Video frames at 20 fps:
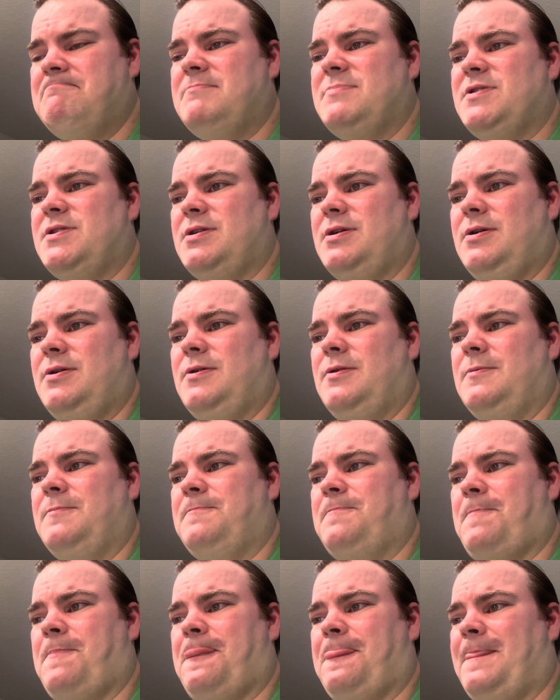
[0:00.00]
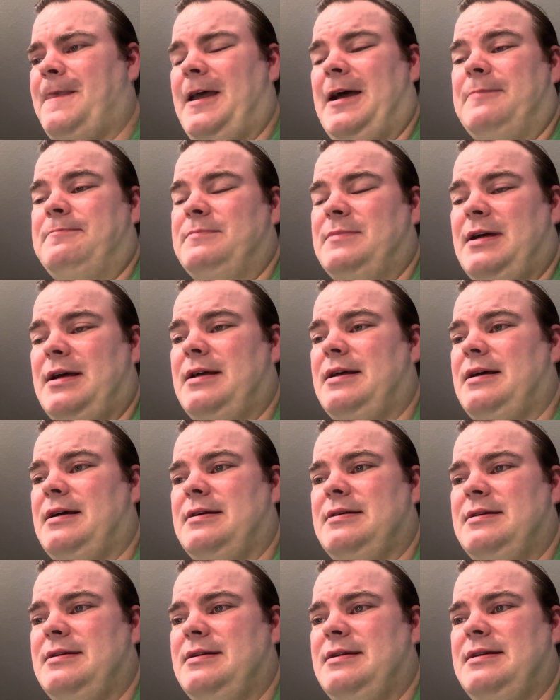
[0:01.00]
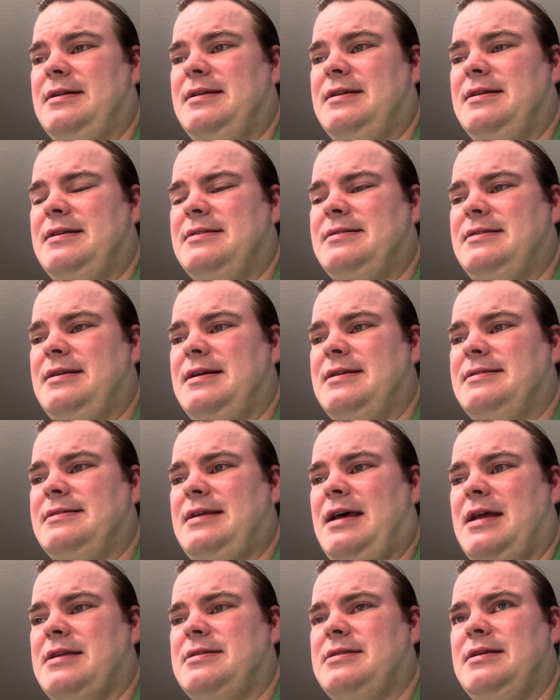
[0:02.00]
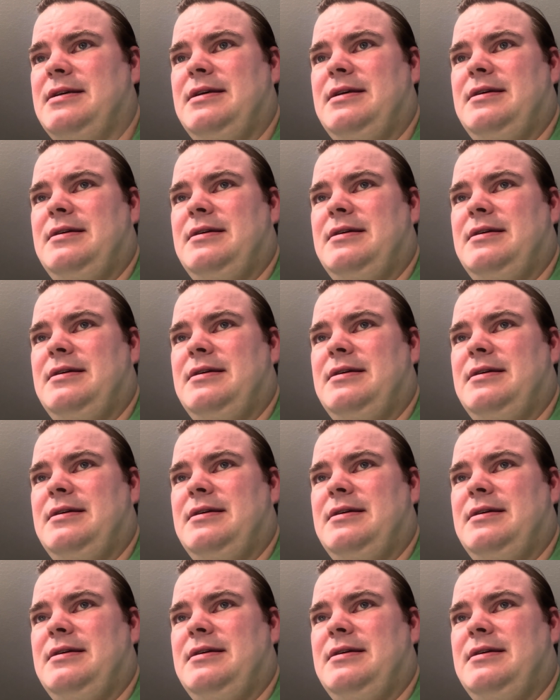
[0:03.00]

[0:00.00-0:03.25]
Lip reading: So yeah, it's not